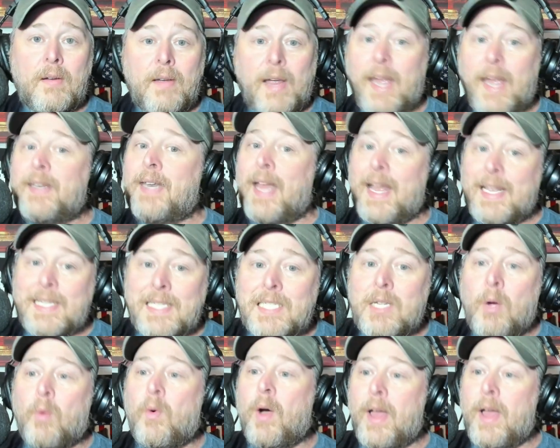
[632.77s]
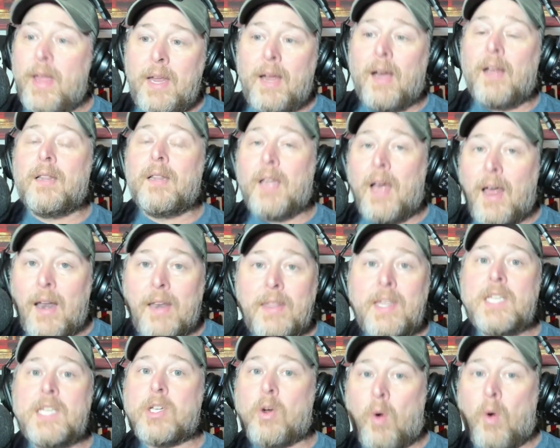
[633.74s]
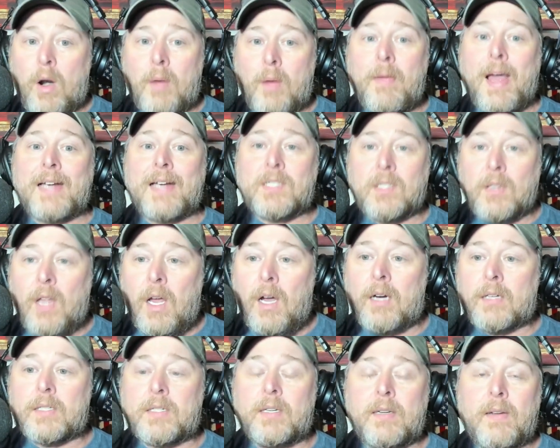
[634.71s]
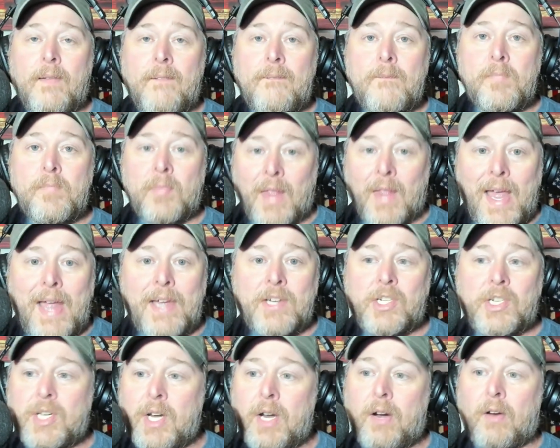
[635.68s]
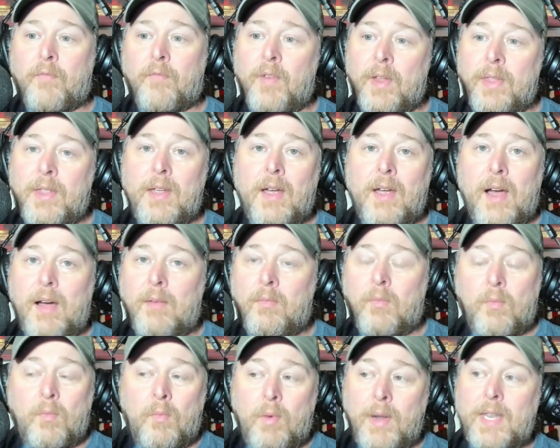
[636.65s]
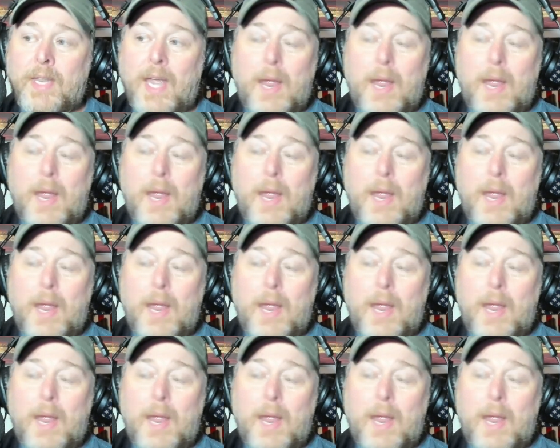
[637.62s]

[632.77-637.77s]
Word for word: And that's the way a lot of these quarterbacks looked last year for the, uh, when